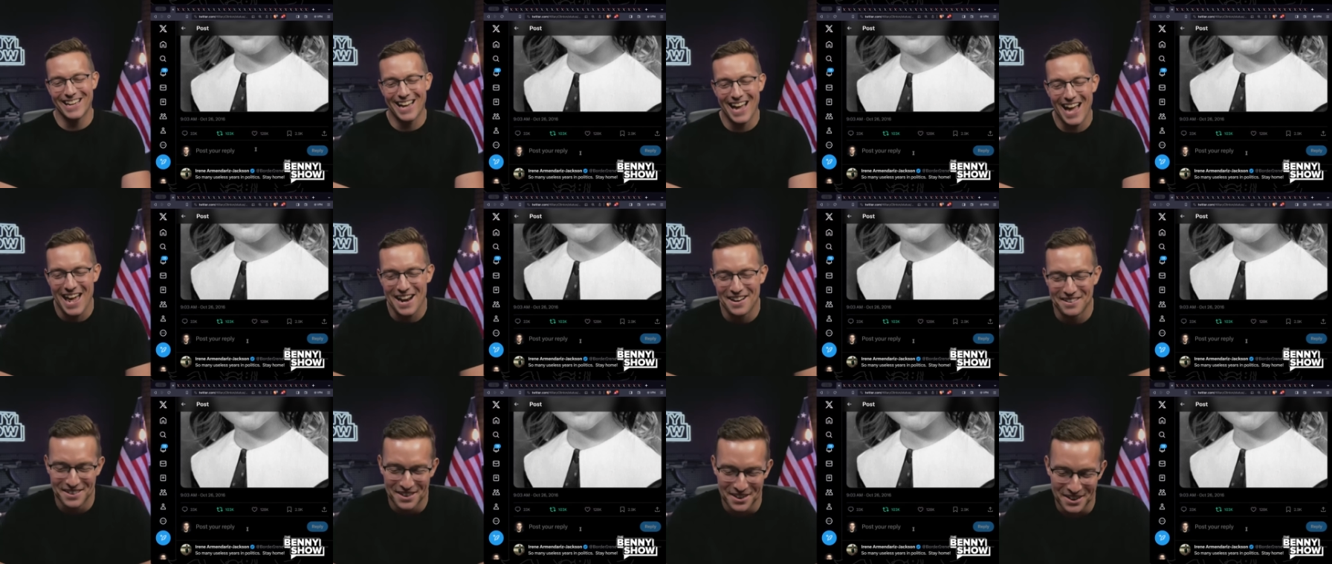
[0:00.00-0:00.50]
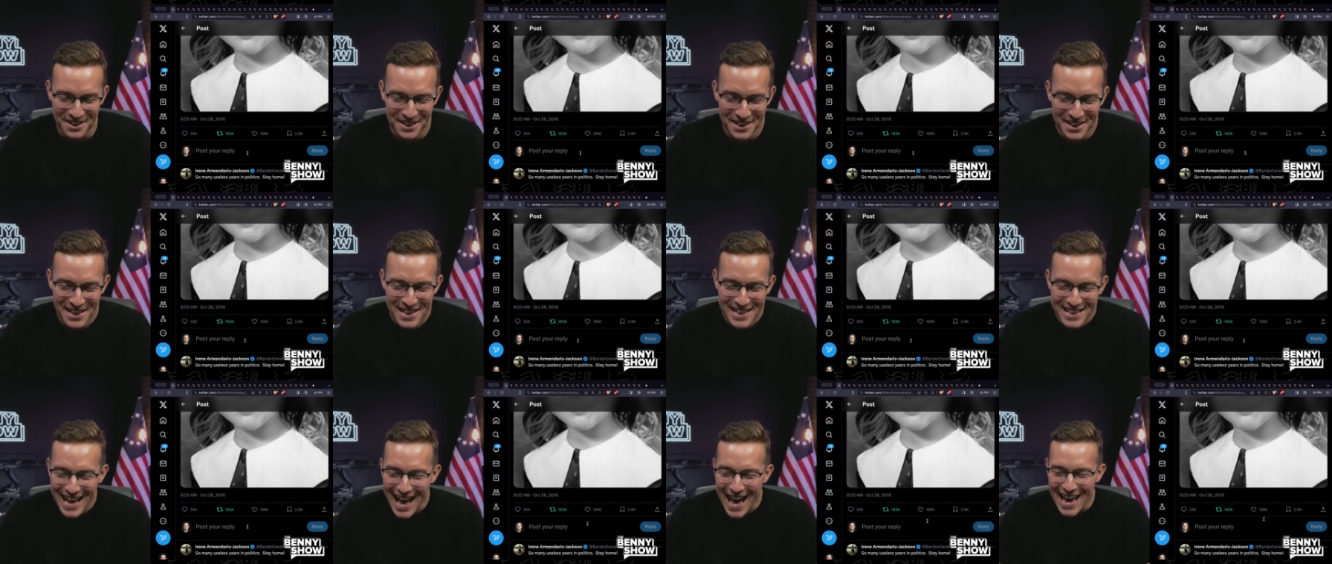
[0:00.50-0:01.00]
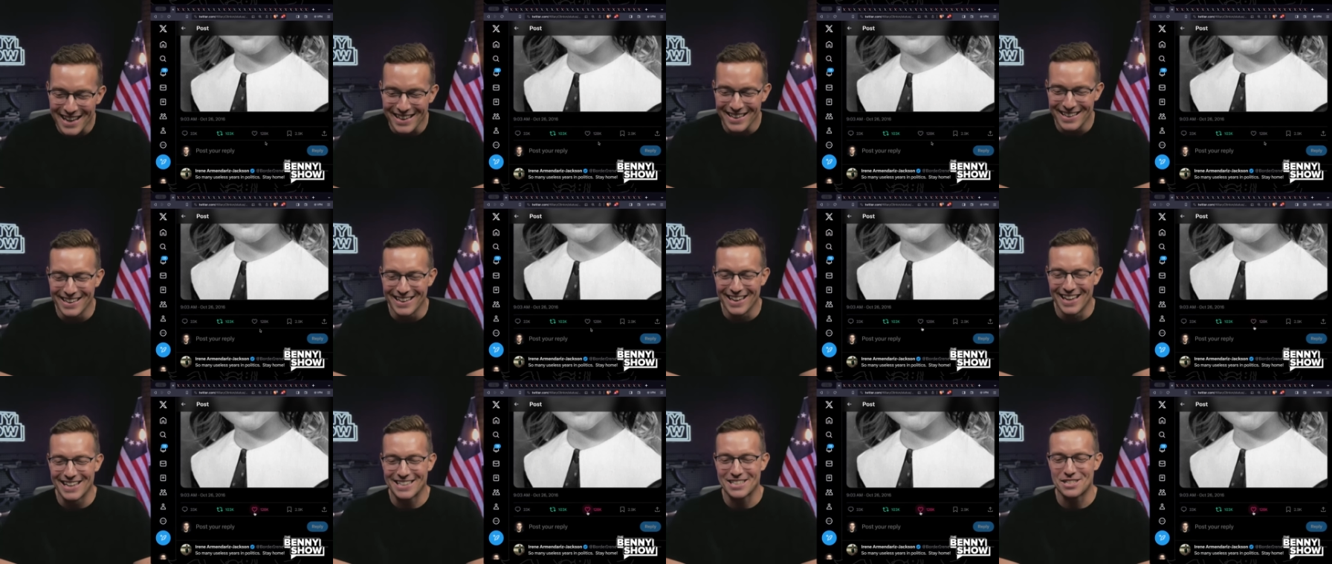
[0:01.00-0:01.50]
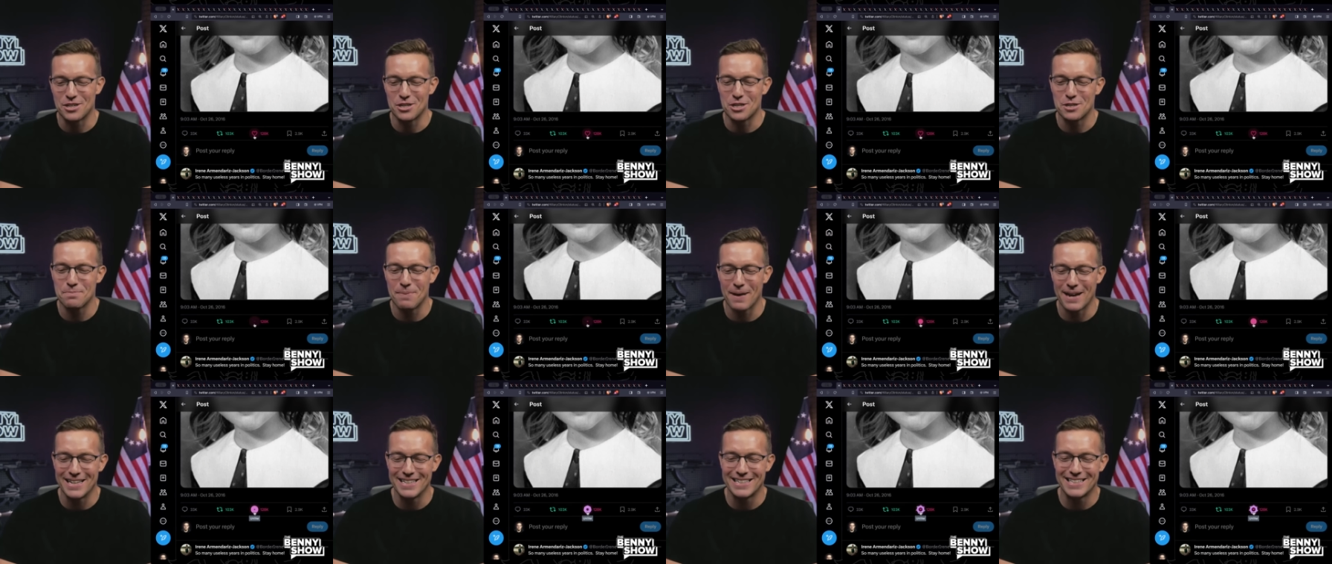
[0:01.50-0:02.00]
add a little add a little extra
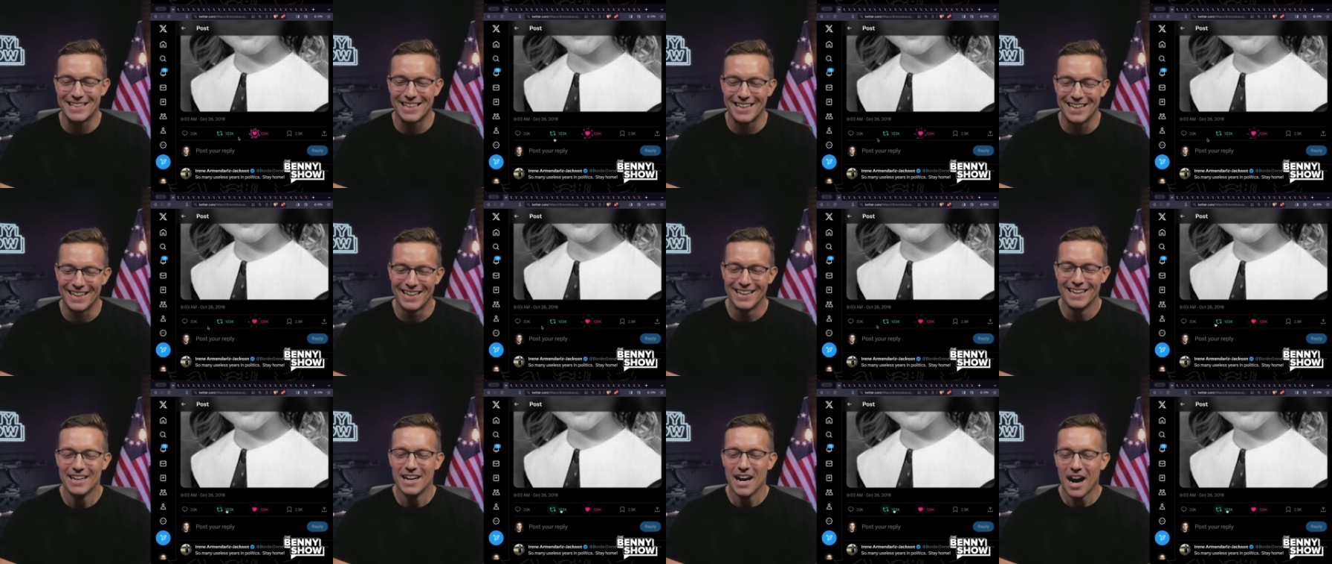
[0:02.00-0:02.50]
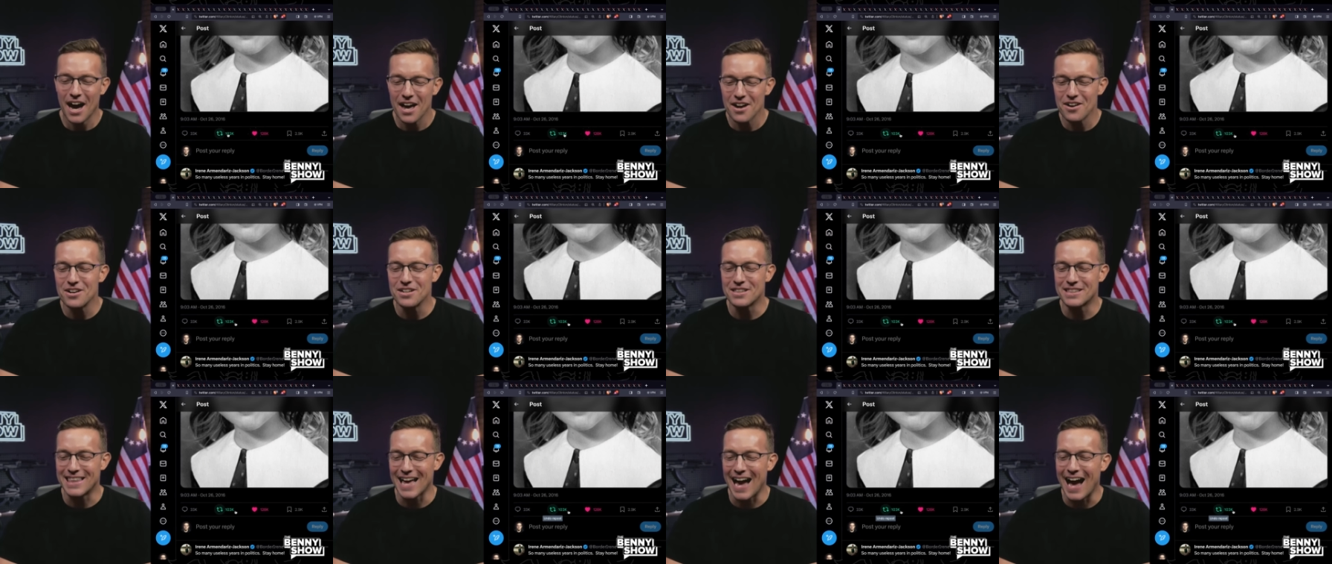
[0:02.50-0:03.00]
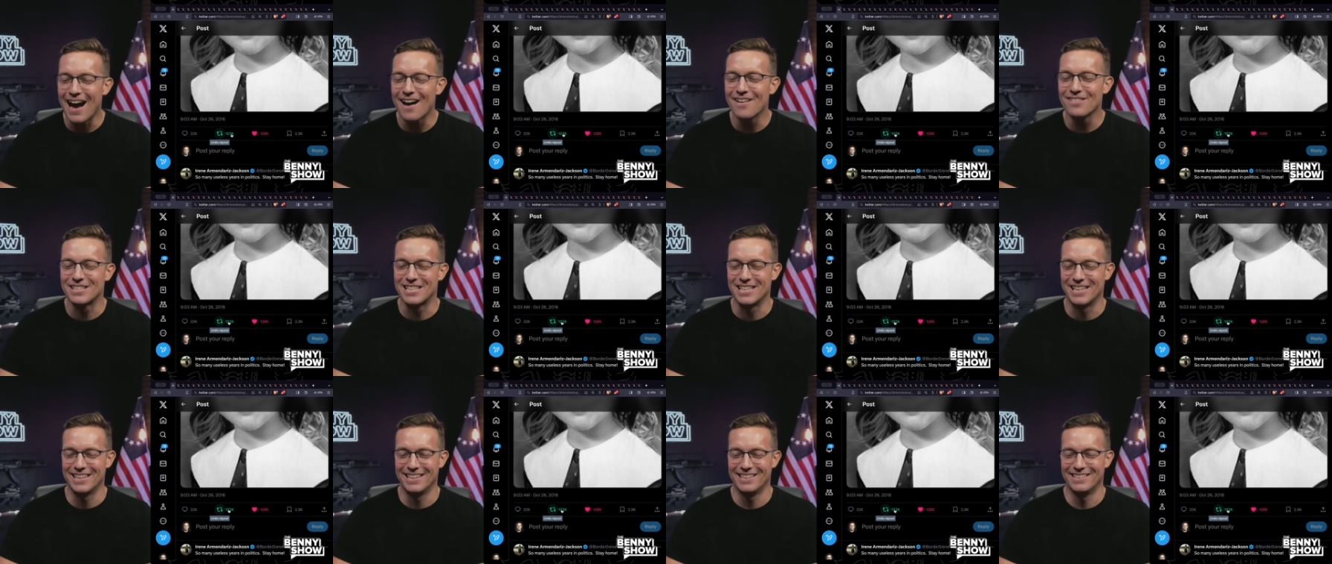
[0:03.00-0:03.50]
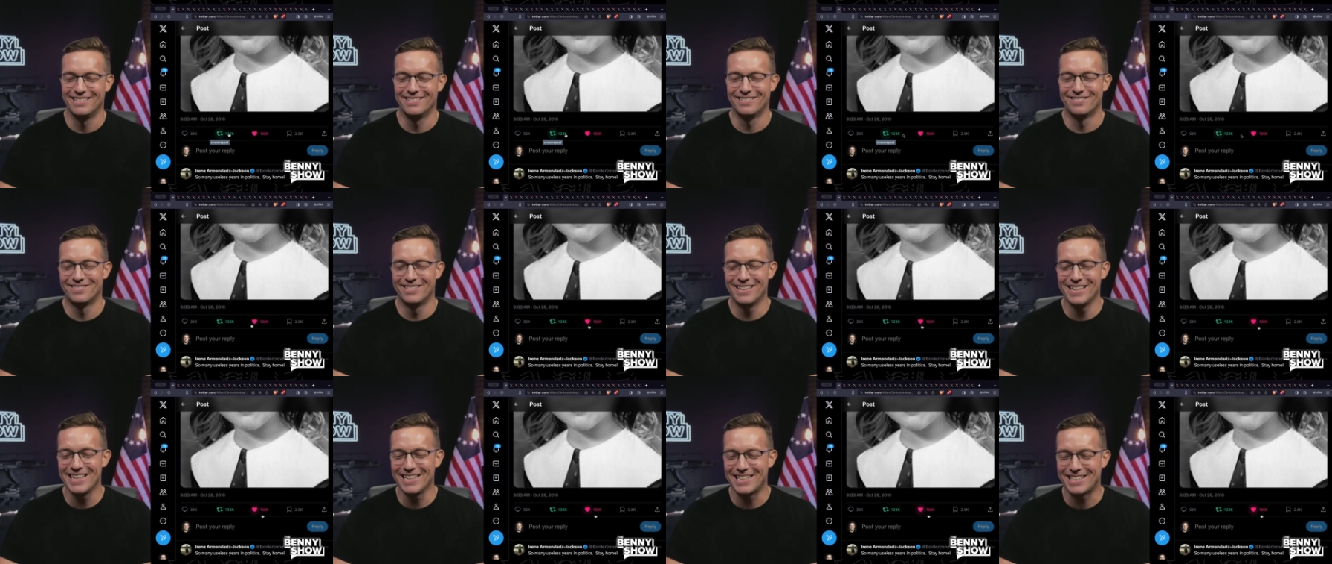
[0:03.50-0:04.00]
spice there. 100,000
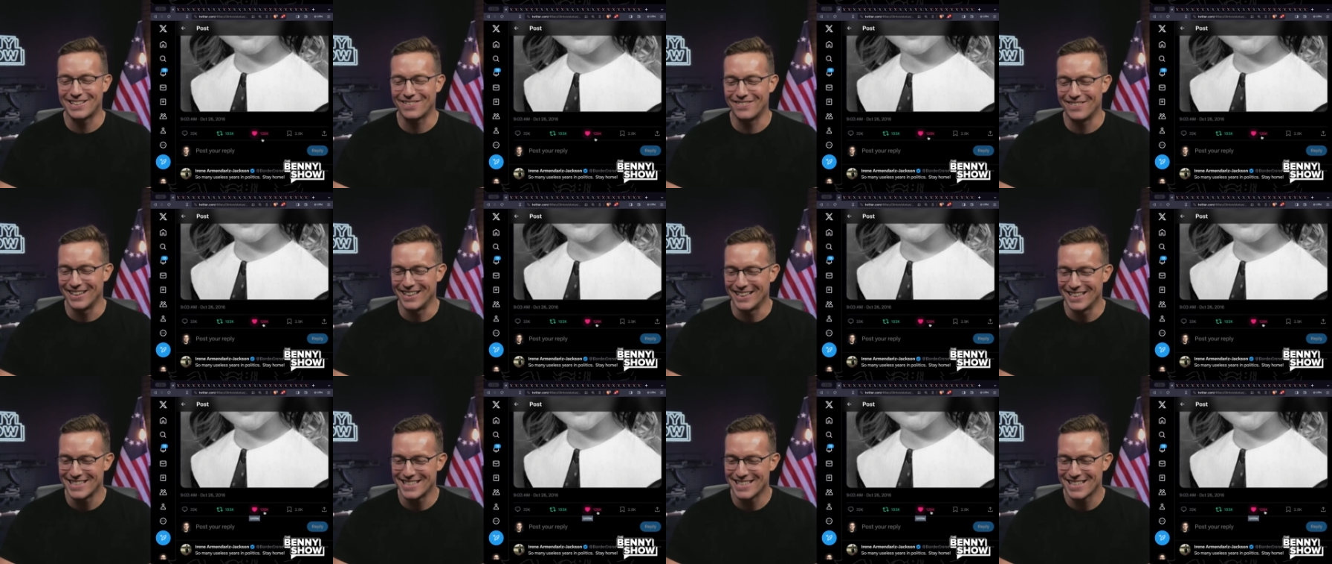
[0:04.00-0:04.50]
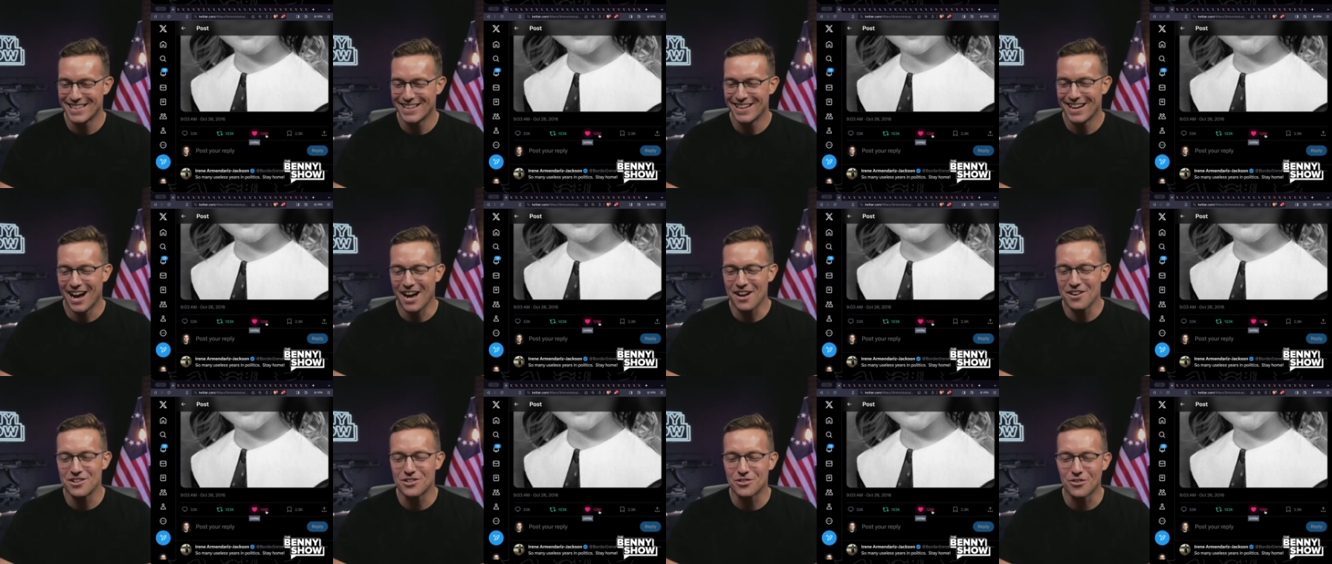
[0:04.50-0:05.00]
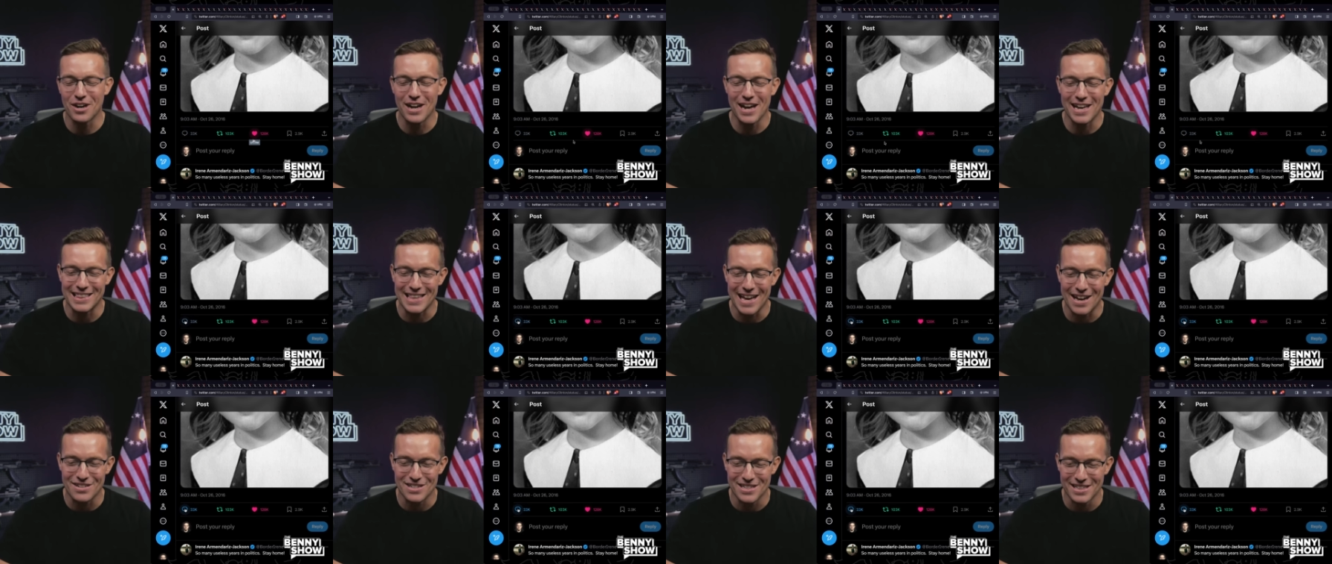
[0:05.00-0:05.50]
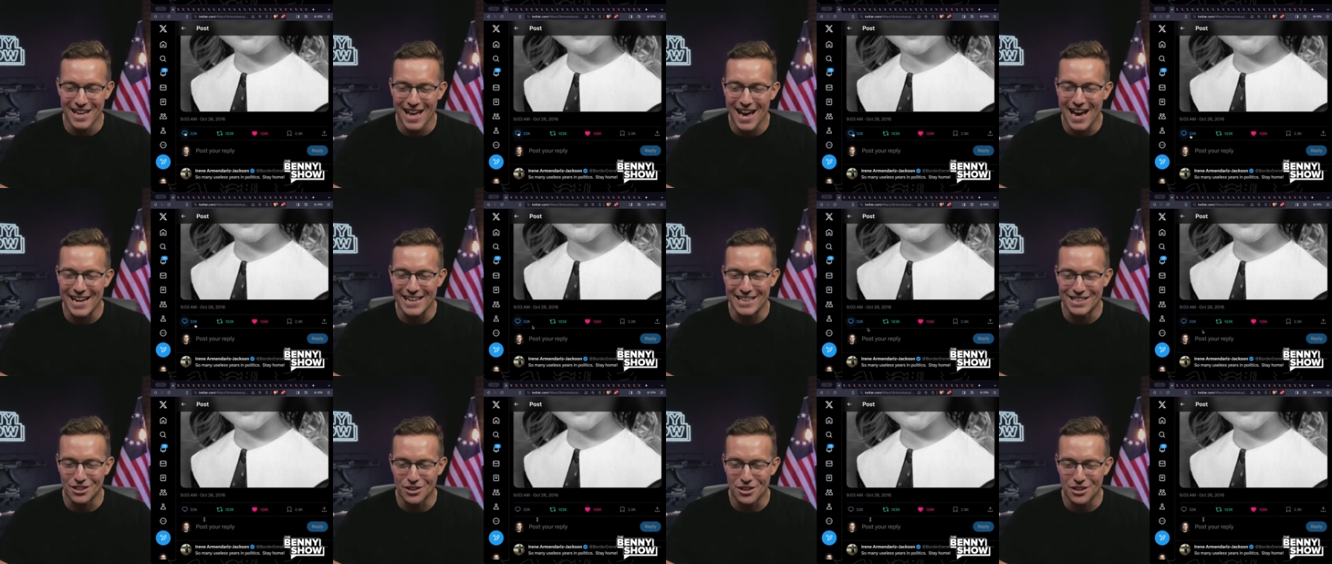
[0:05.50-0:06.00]
retweets, 128,000 likes,